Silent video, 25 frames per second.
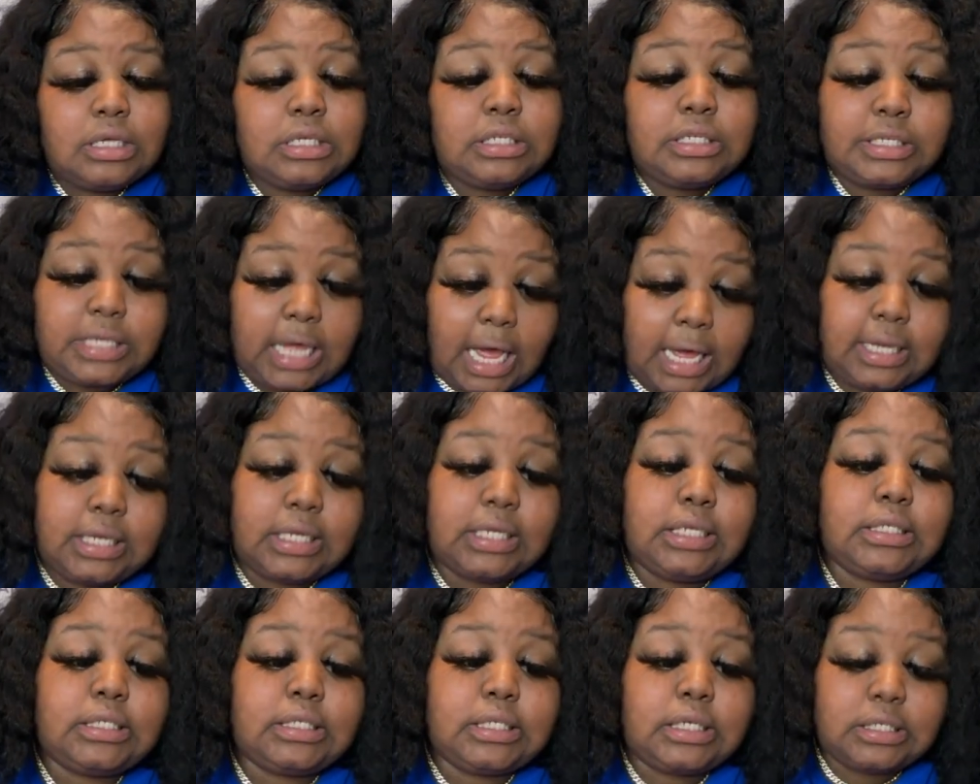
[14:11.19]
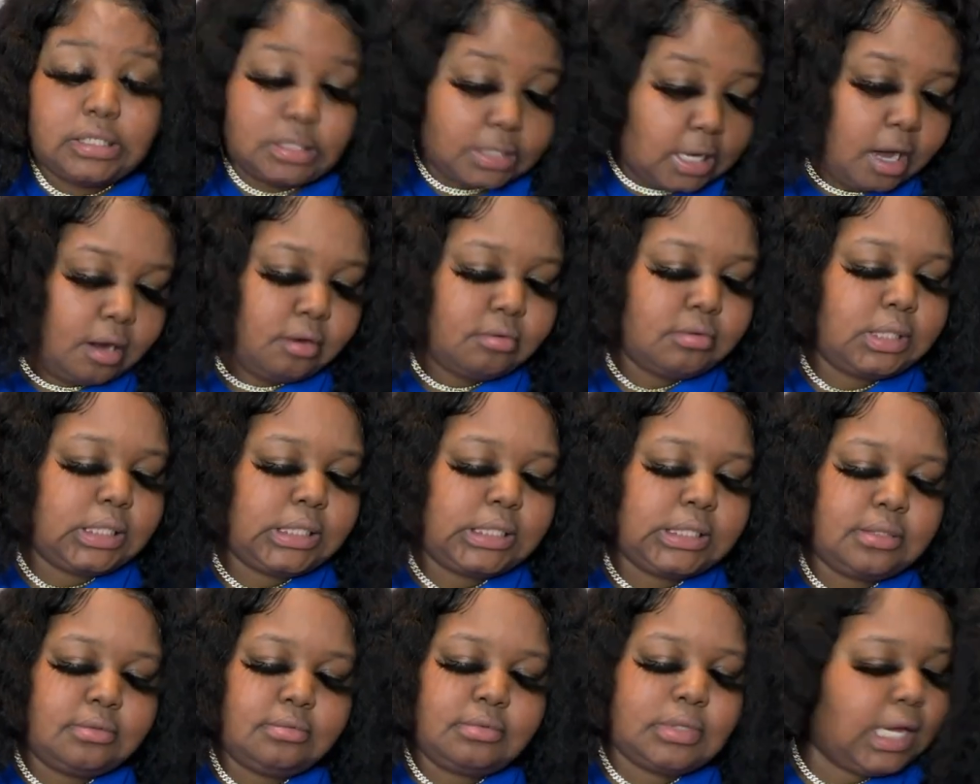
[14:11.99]
Silence is golden.
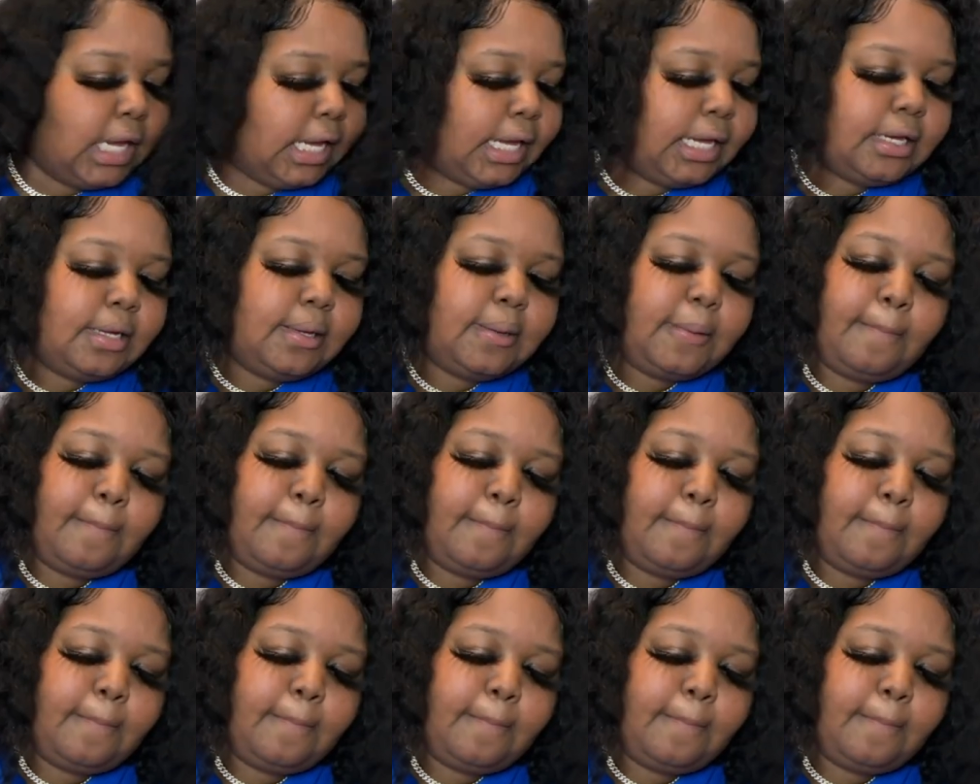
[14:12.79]
Like,